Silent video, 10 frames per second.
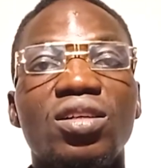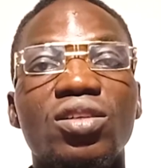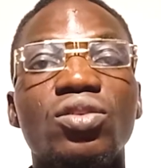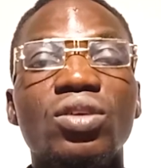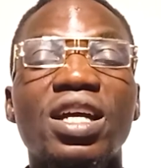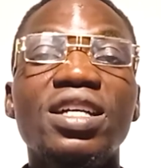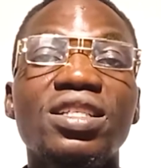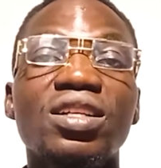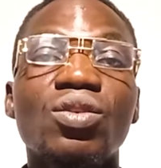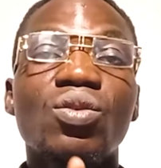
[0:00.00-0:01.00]
So get
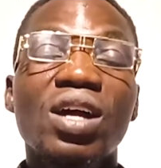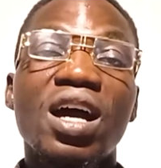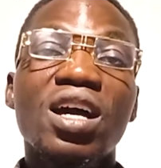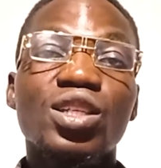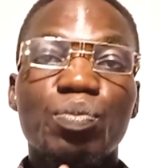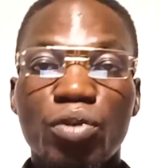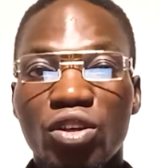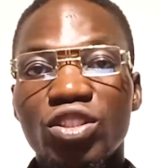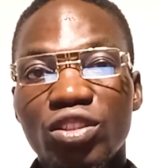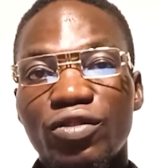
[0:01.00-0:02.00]
local
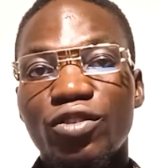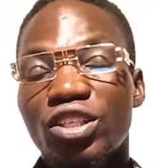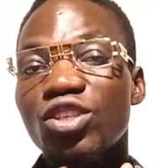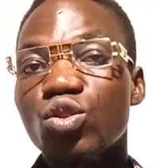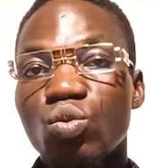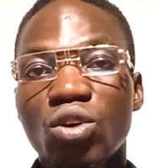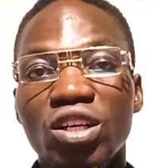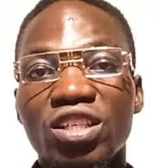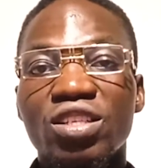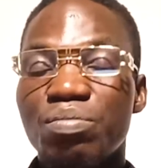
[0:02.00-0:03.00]
sponge for this
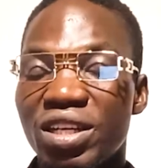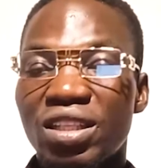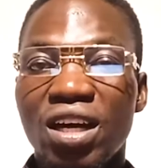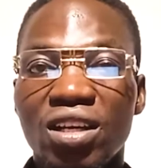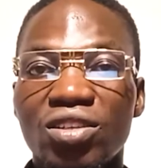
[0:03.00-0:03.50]
work is better.